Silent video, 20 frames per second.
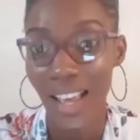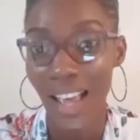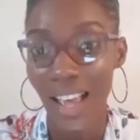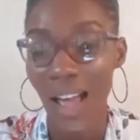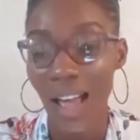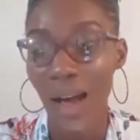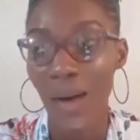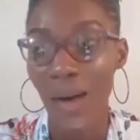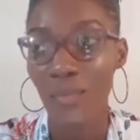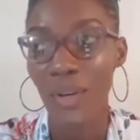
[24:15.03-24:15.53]

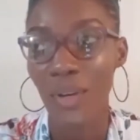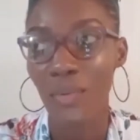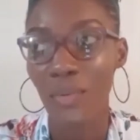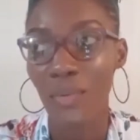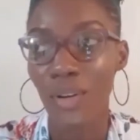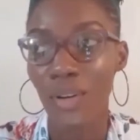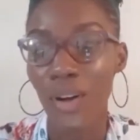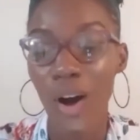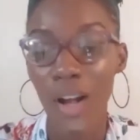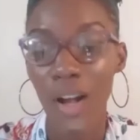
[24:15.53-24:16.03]
Now
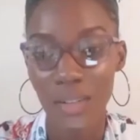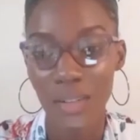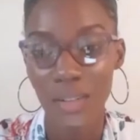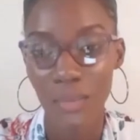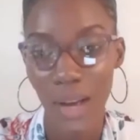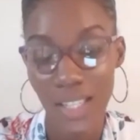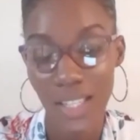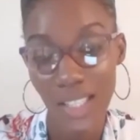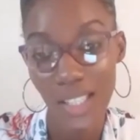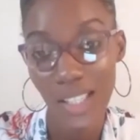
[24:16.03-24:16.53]
people
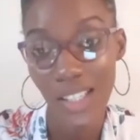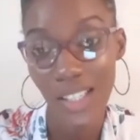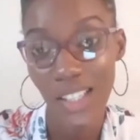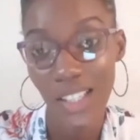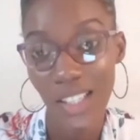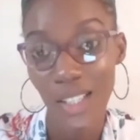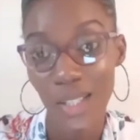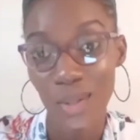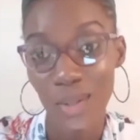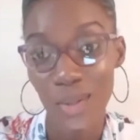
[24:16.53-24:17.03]
automatically
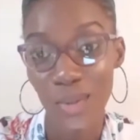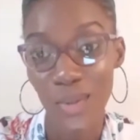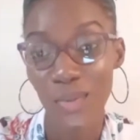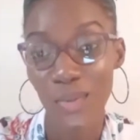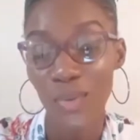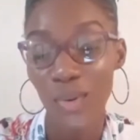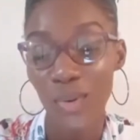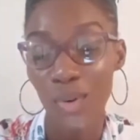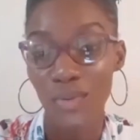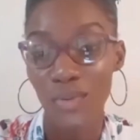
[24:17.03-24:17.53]
assume
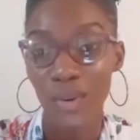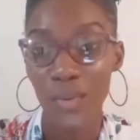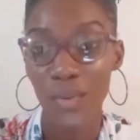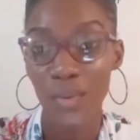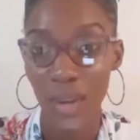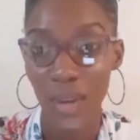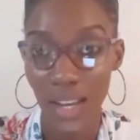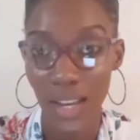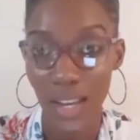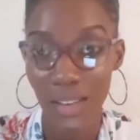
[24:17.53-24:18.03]
overweight
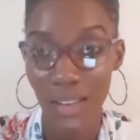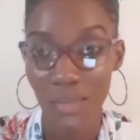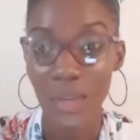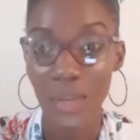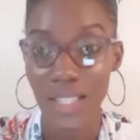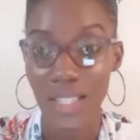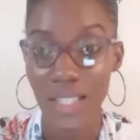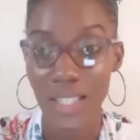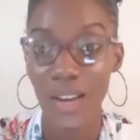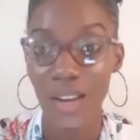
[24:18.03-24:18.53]

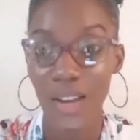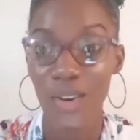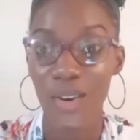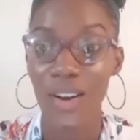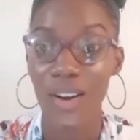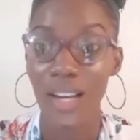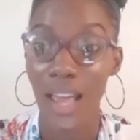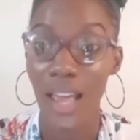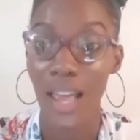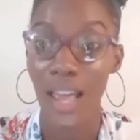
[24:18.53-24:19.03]
means that
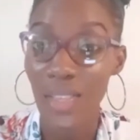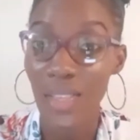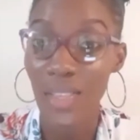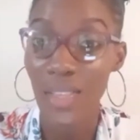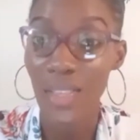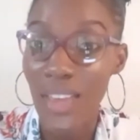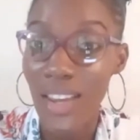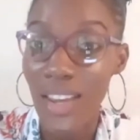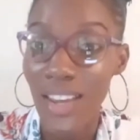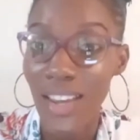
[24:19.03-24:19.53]
you're
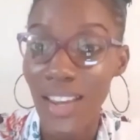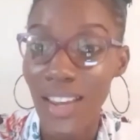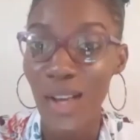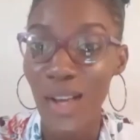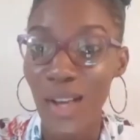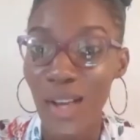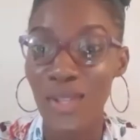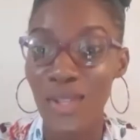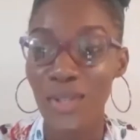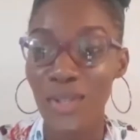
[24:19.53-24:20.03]
unhealthy,
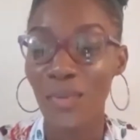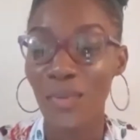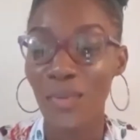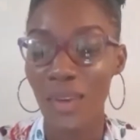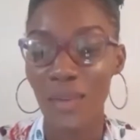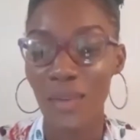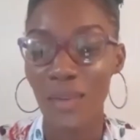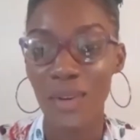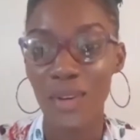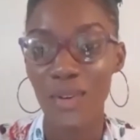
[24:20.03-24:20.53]
so
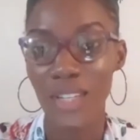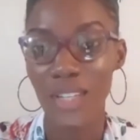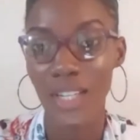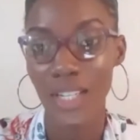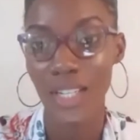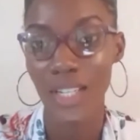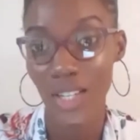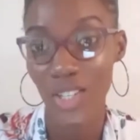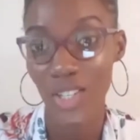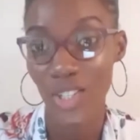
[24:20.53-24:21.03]
maybe you need
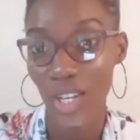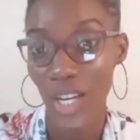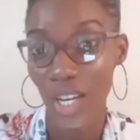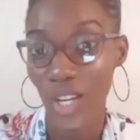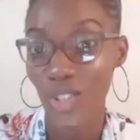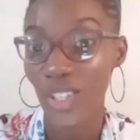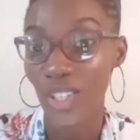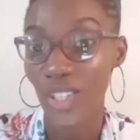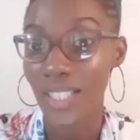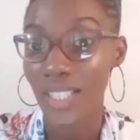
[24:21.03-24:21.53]
to change
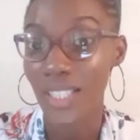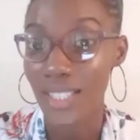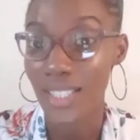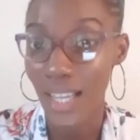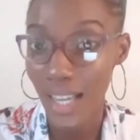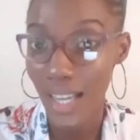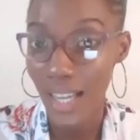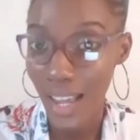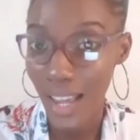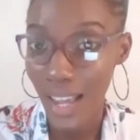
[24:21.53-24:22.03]
your
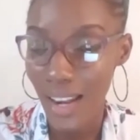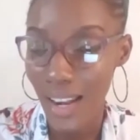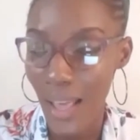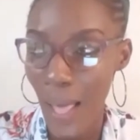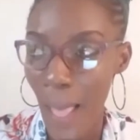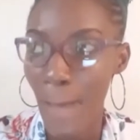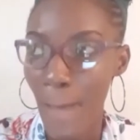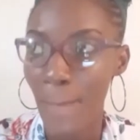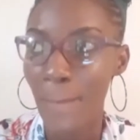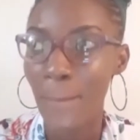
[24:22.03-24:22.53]
diet.
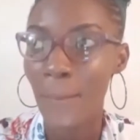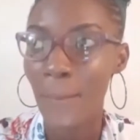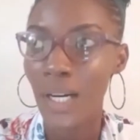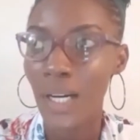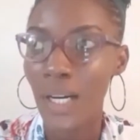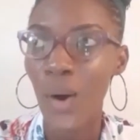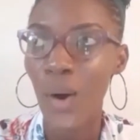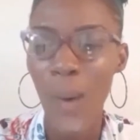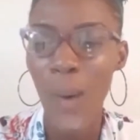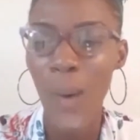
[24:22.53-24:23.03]
But
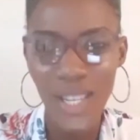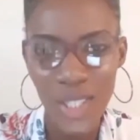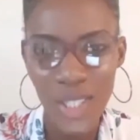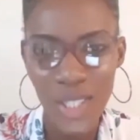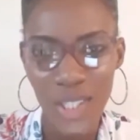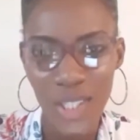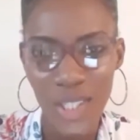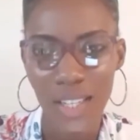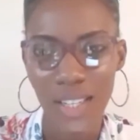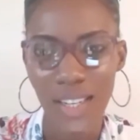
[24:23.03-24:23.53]

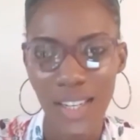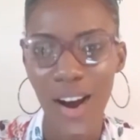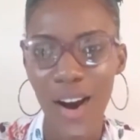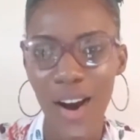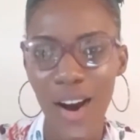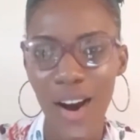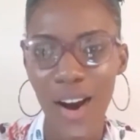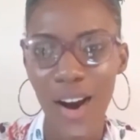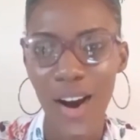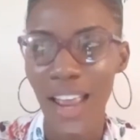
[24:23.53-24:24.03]
question,
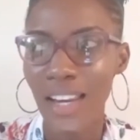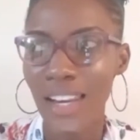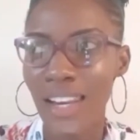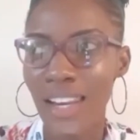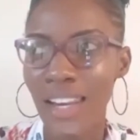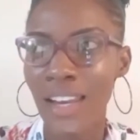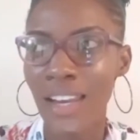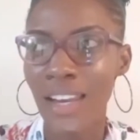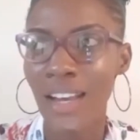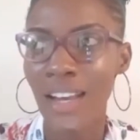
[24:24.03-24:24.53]
are
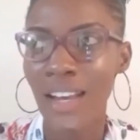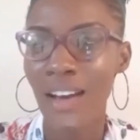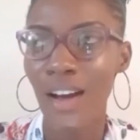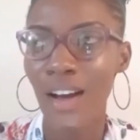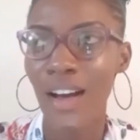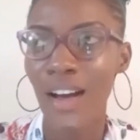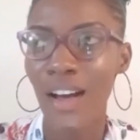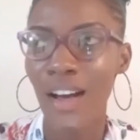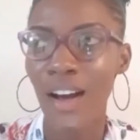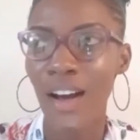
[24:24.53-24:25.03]
any
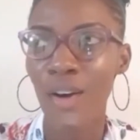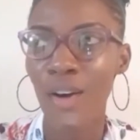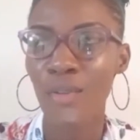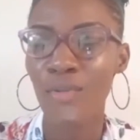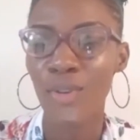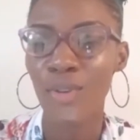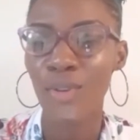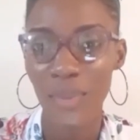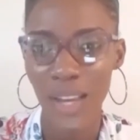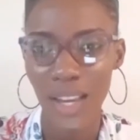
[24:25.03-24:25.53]
of
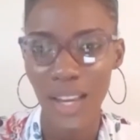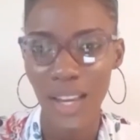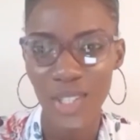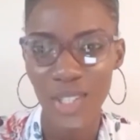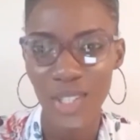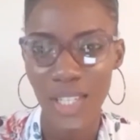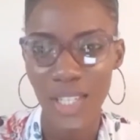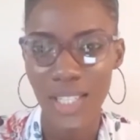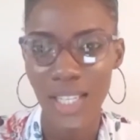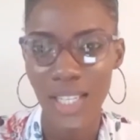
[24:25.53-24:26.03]
your
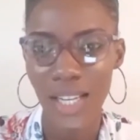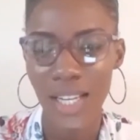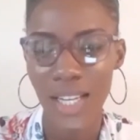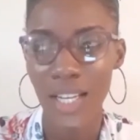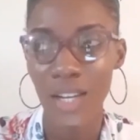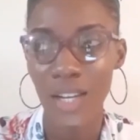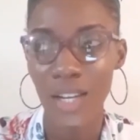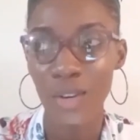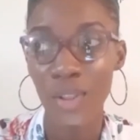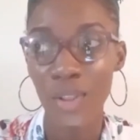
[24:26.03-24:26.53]
patients, because I
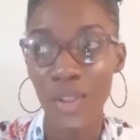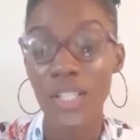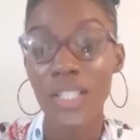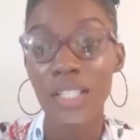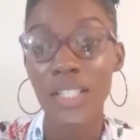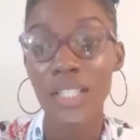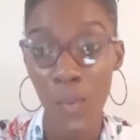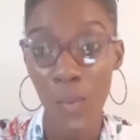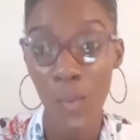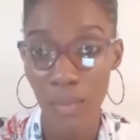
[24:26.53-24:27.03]
know there's
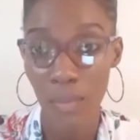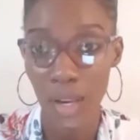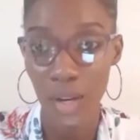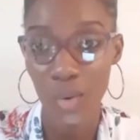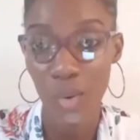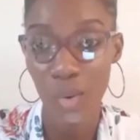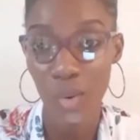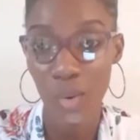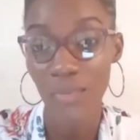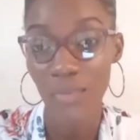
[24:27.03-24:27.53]
some women
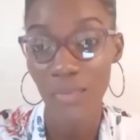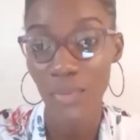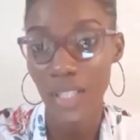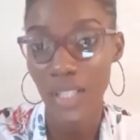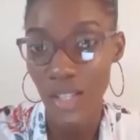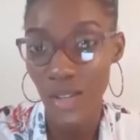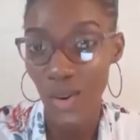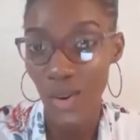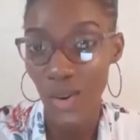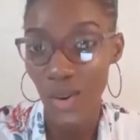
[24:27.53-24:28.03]
who have
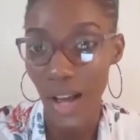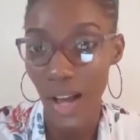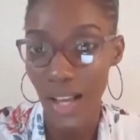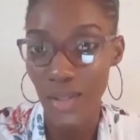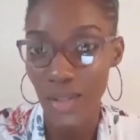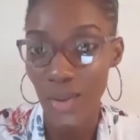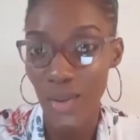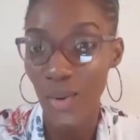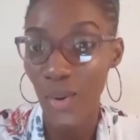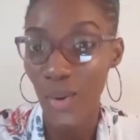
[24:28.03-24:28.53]

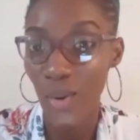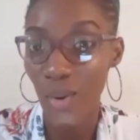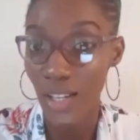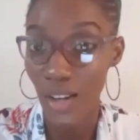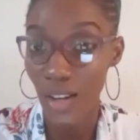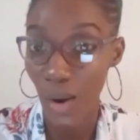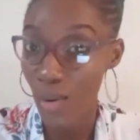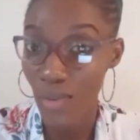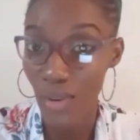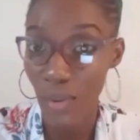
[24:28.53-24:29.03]
PCOS who are not
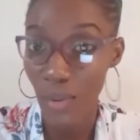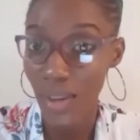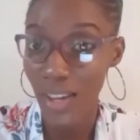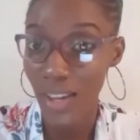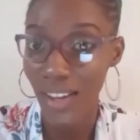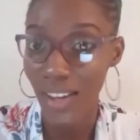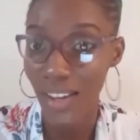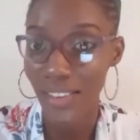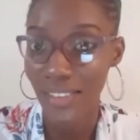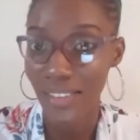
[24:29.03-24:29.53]
overweight,
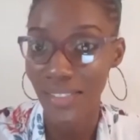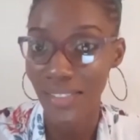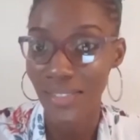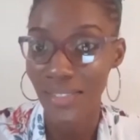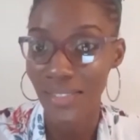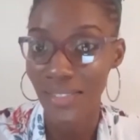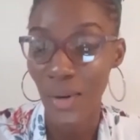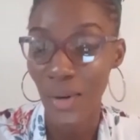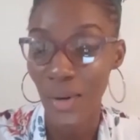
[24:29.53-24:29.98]
who